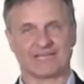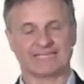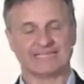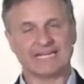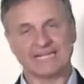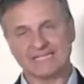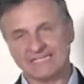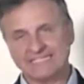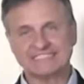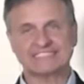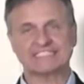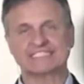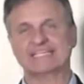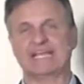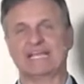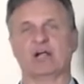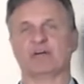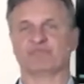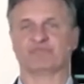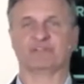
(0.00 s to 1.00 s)
Now, listen
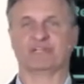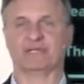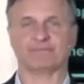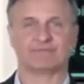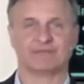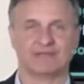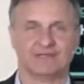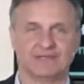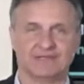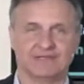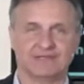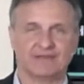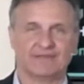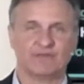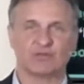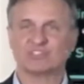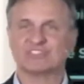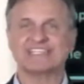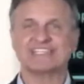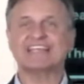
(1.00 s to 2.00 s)
carefully.
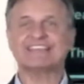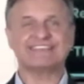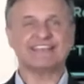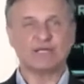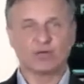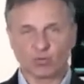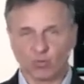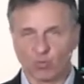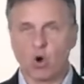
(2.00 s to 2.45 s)
There's nothing